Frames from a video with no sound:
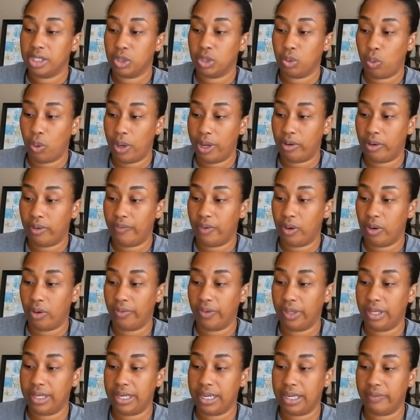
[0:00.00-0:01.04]
$12
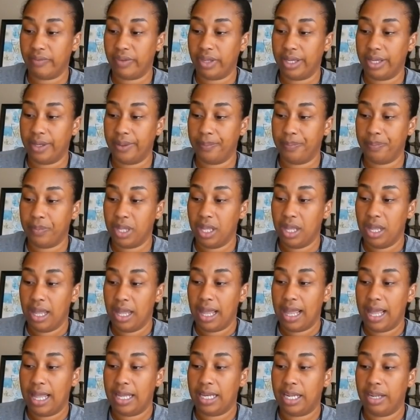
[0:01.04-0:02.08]
on the Nivea,
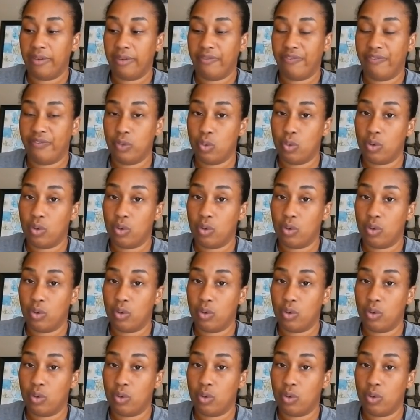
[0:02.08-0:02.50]
and then